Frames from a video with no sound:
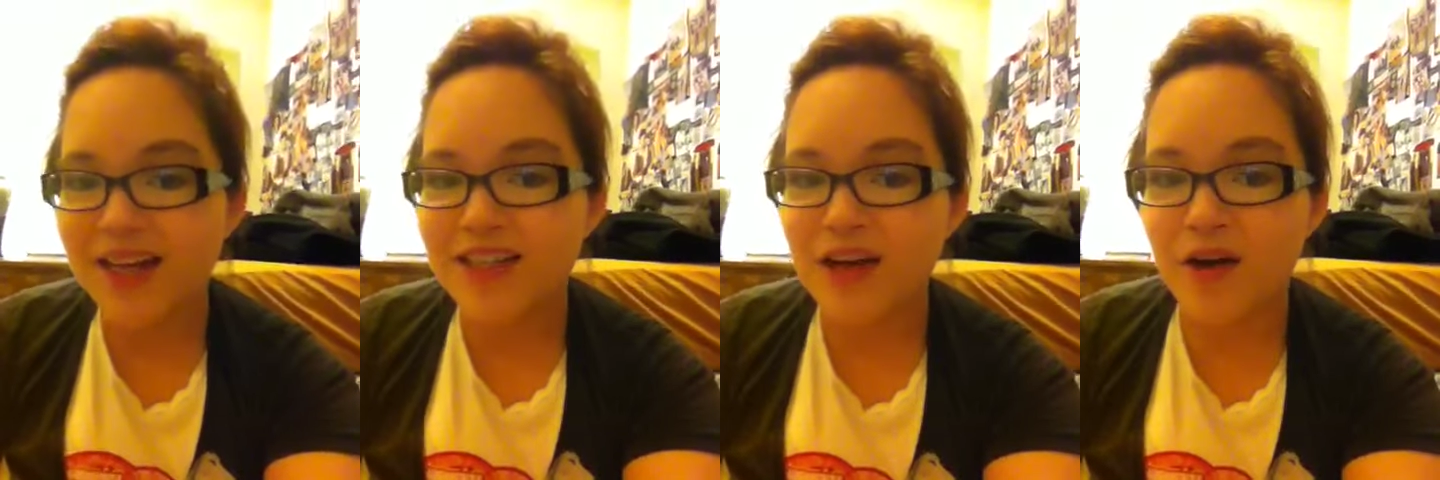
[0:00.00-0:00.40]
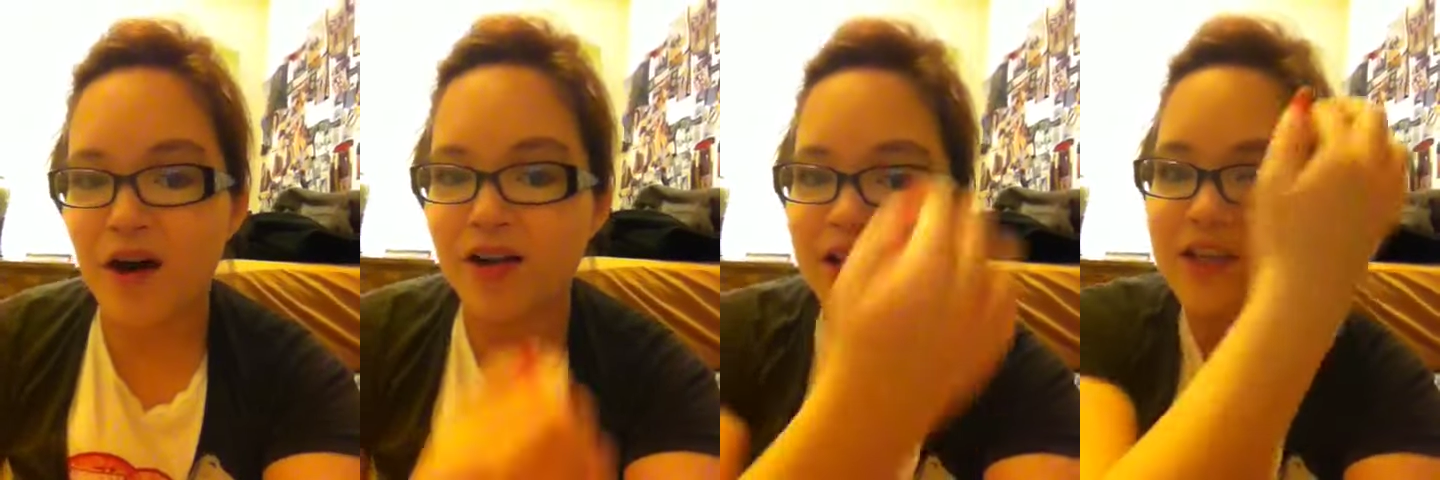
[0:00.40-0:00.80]
So
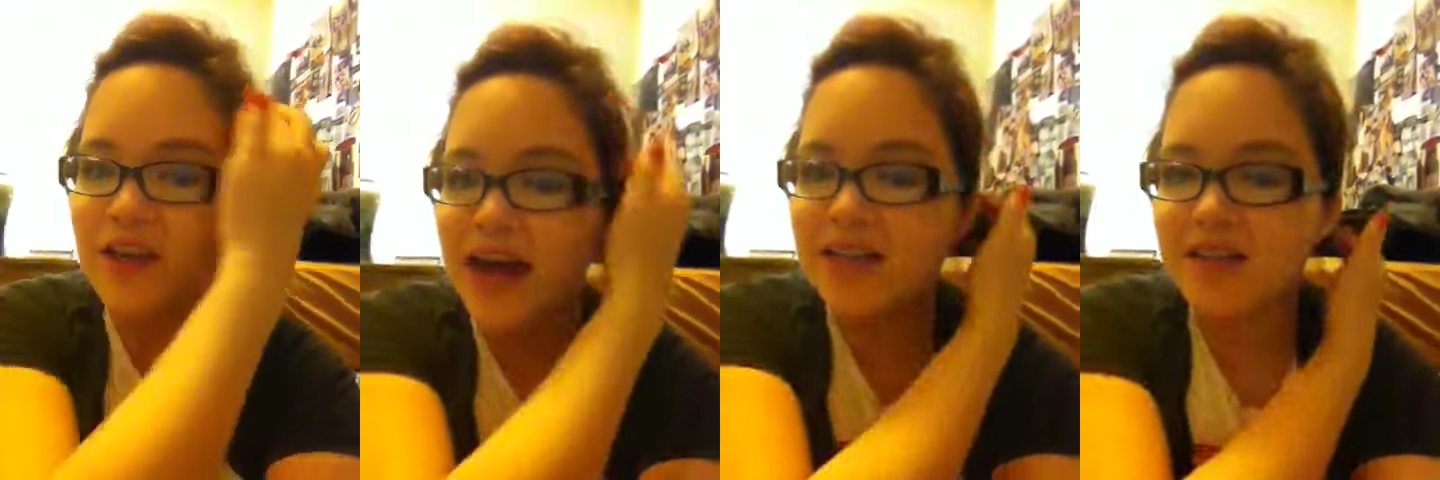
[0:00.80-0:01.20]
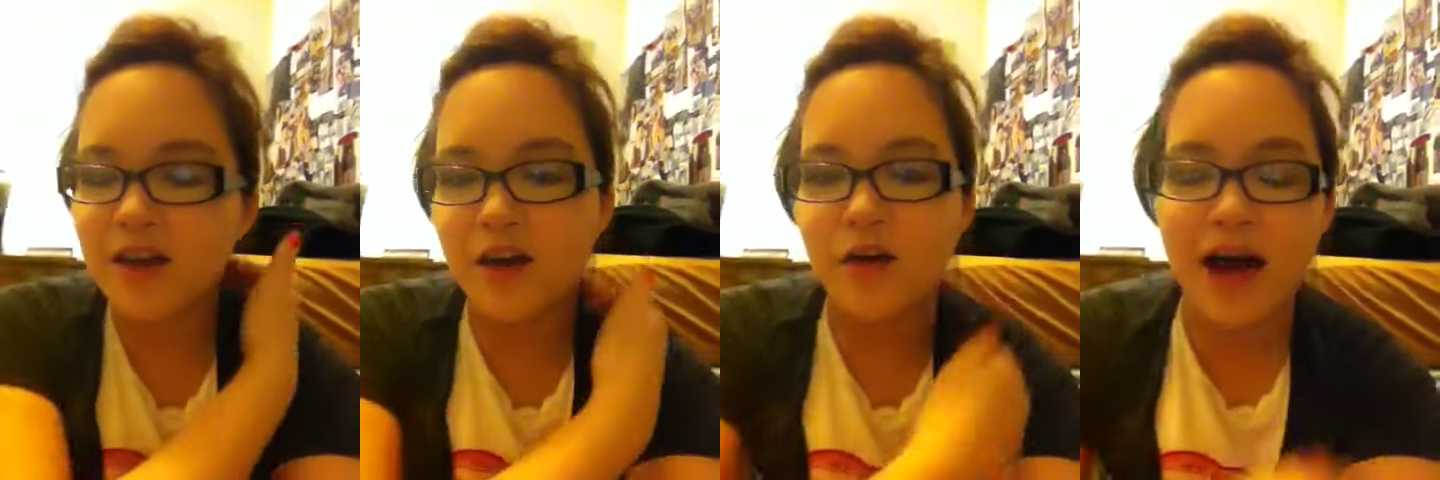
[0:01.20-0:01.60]
I'll let you guys
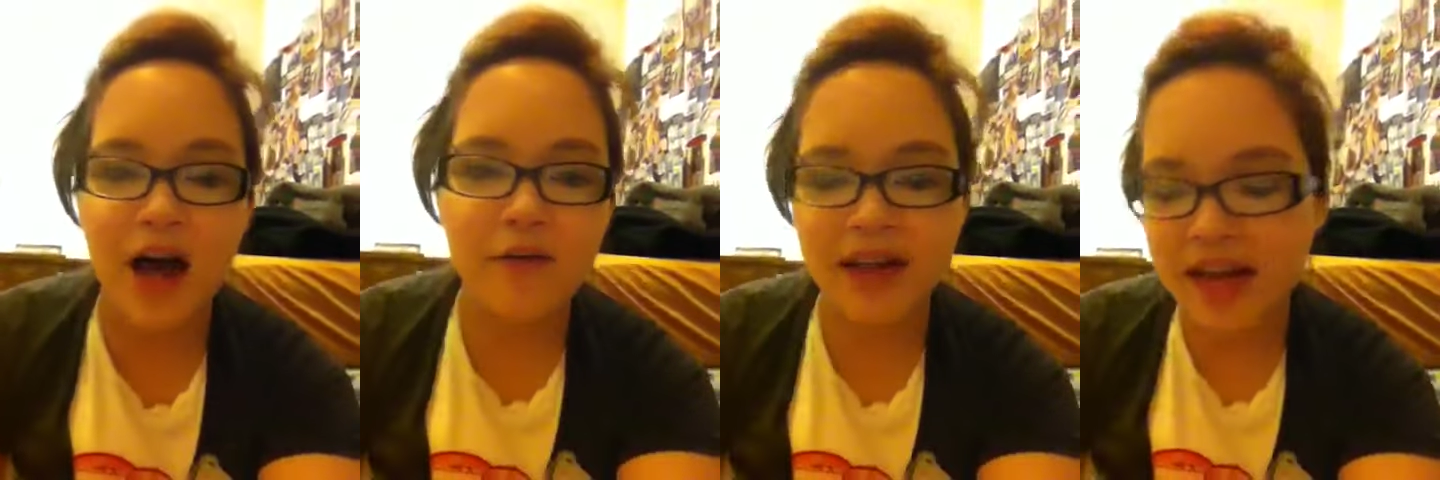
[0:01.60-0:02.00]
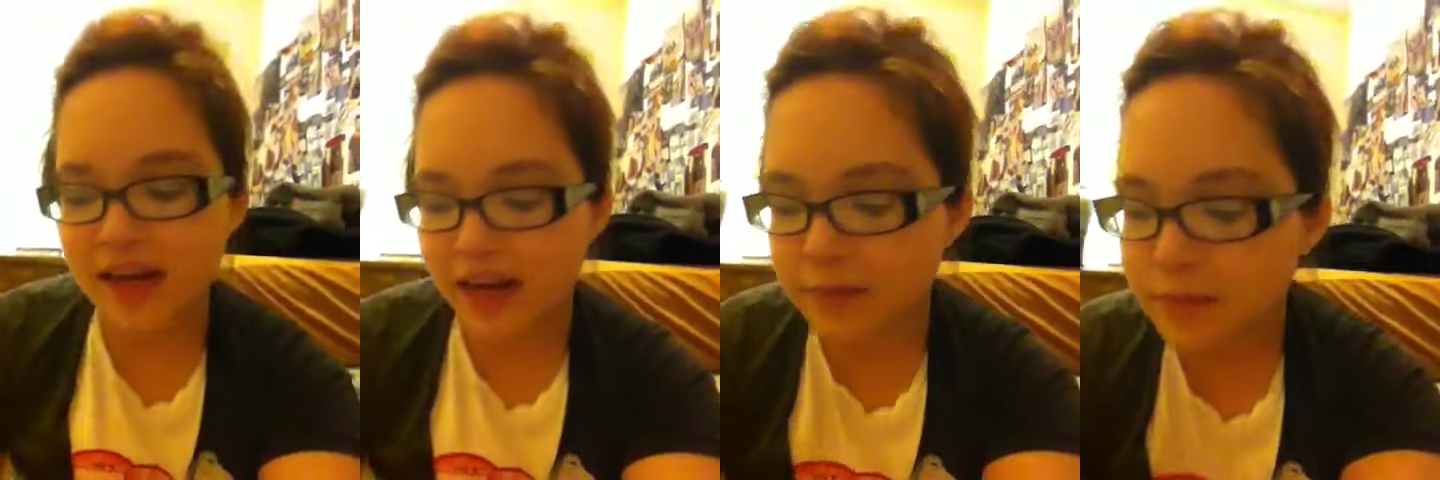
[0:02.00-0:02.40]
know how I
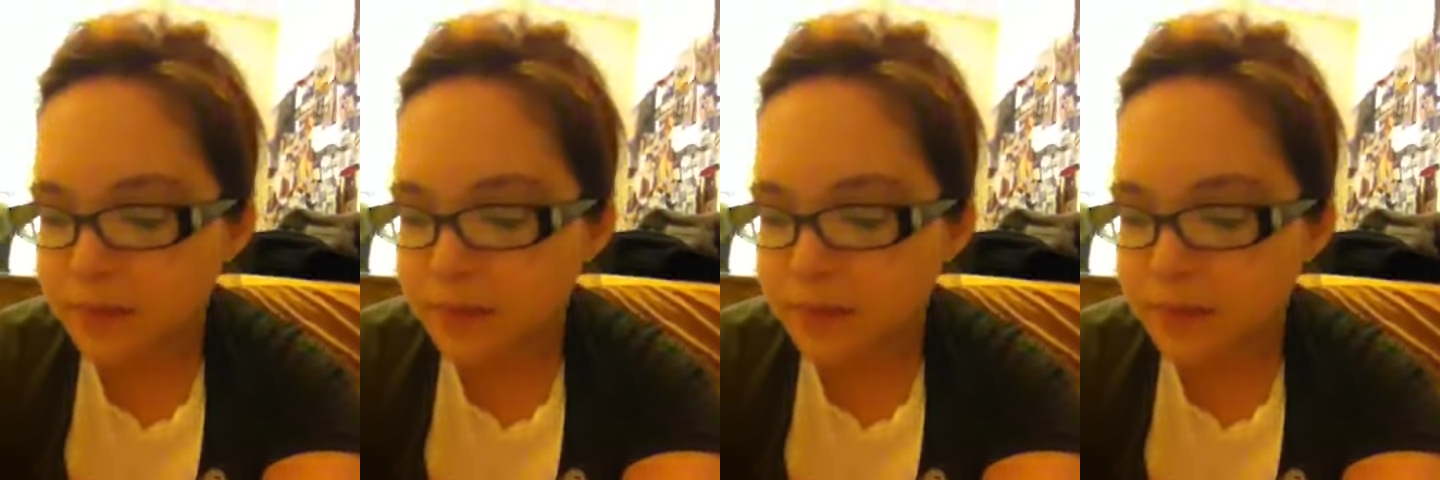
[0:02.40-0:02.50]
liked it.